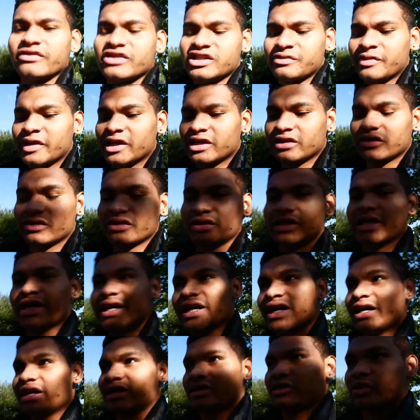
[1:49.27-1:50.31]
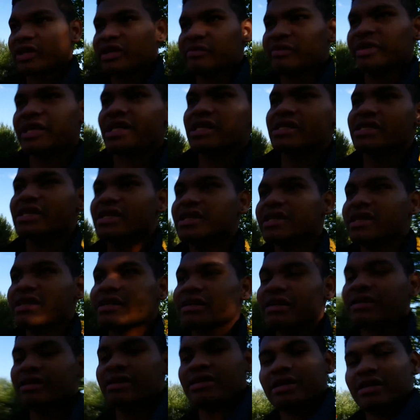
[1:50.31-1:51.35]
We spent a good 20 minutes in
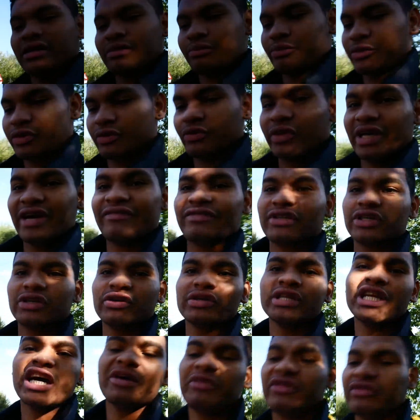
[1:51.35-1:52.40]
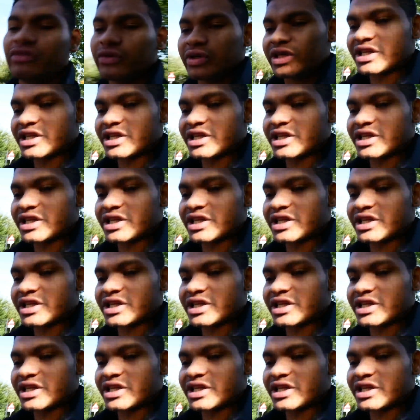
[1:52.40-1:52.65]
there, but we have to go now before